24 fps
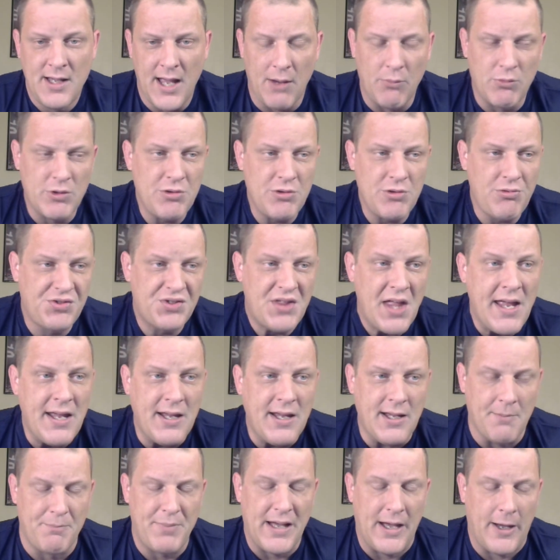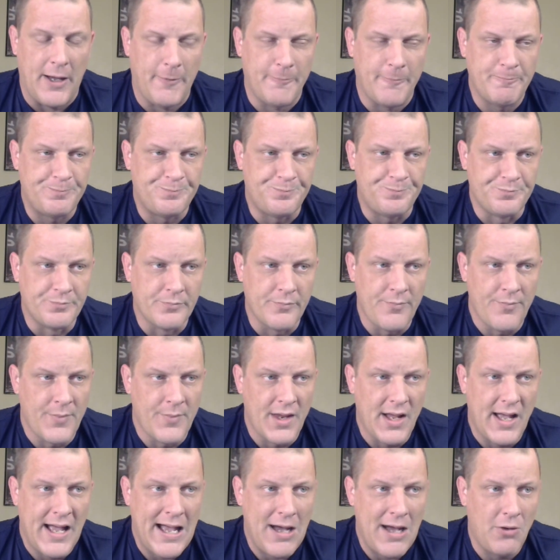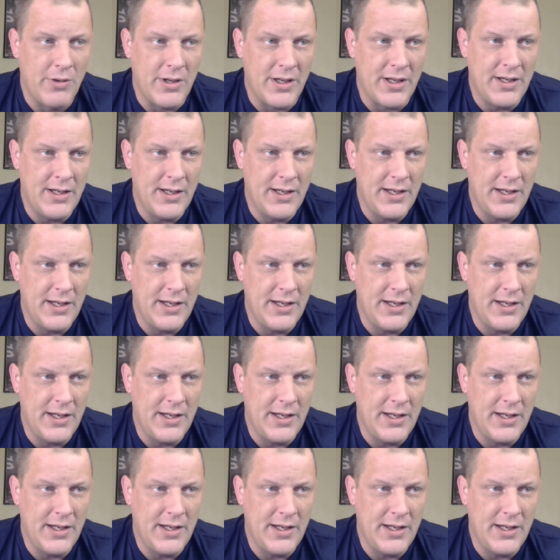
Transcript: And when you think about how